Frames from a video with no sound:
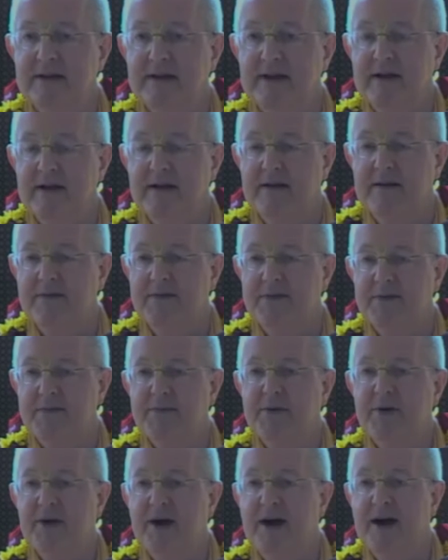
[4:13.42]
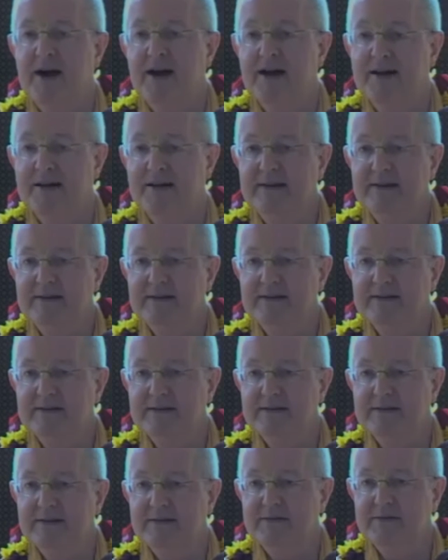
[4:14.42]
for pride,
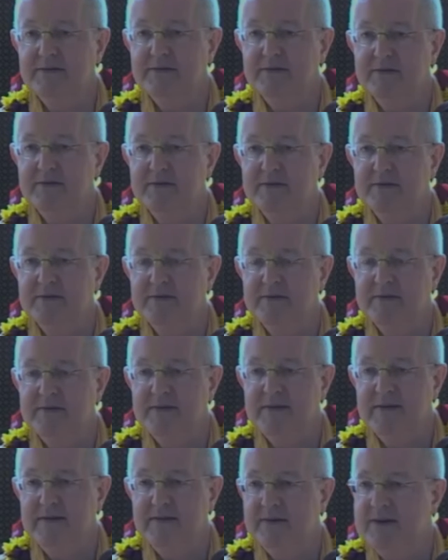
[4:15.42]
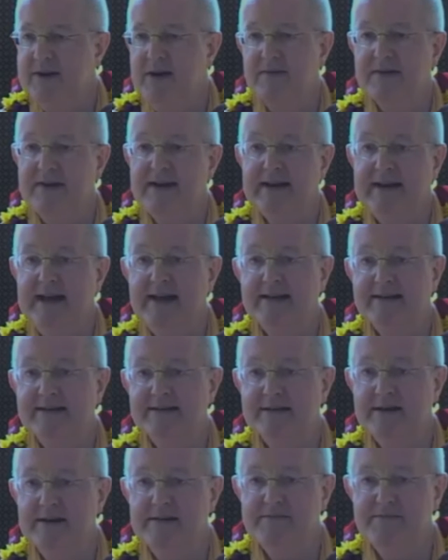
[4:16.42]
whenever I get
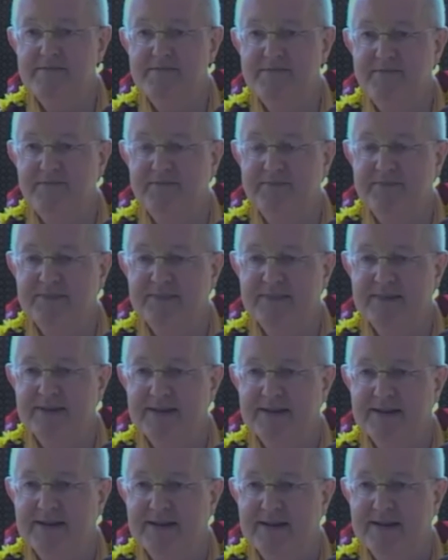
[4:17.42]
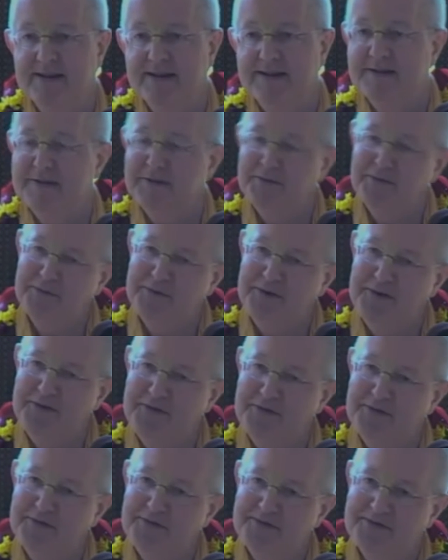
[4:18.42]
some,
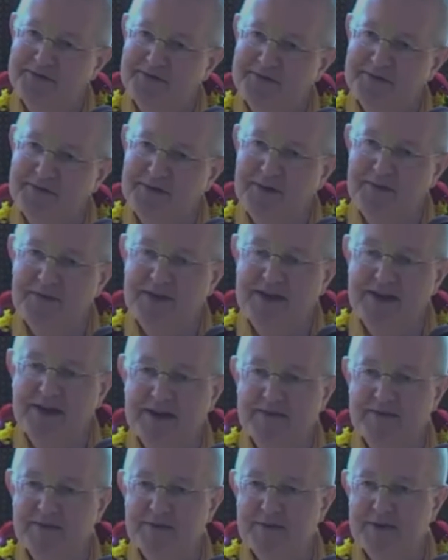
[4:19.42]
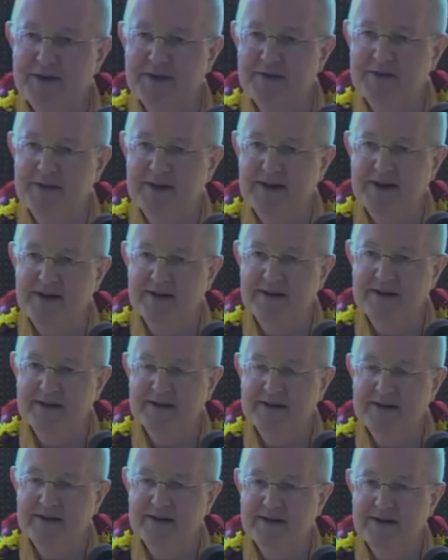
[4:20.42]
whatever something comes my way.
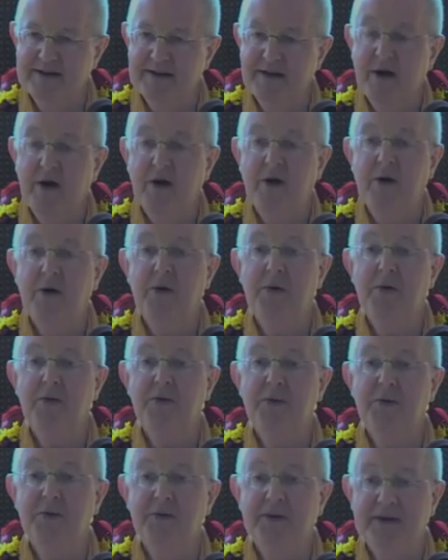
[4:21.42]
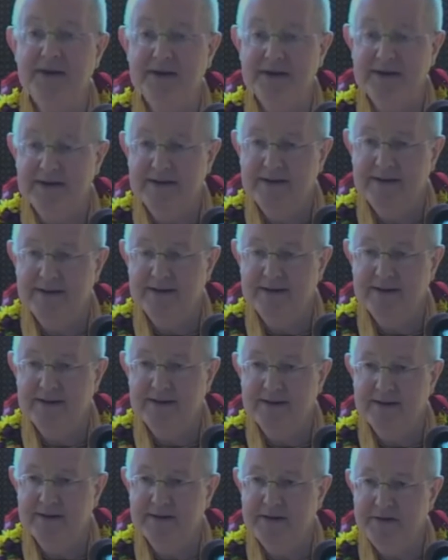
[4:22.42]
Oh,
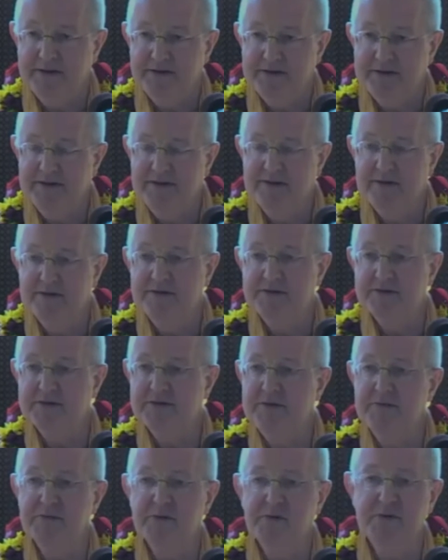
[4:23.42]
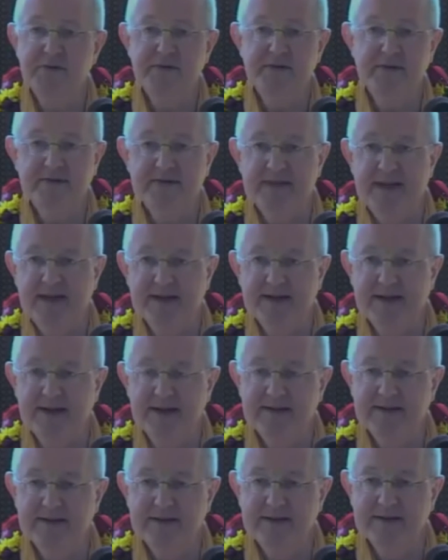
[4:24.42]
Krishna, who is the remover of that
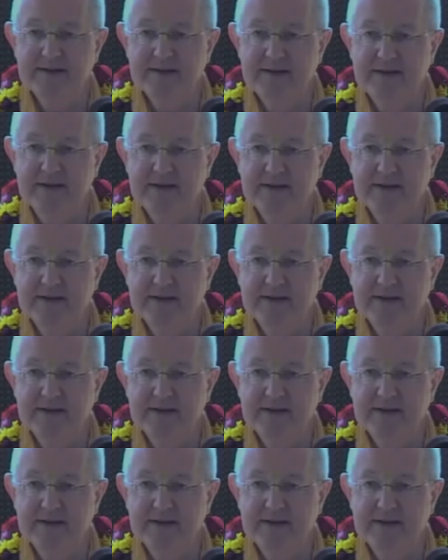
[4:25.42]
tendency,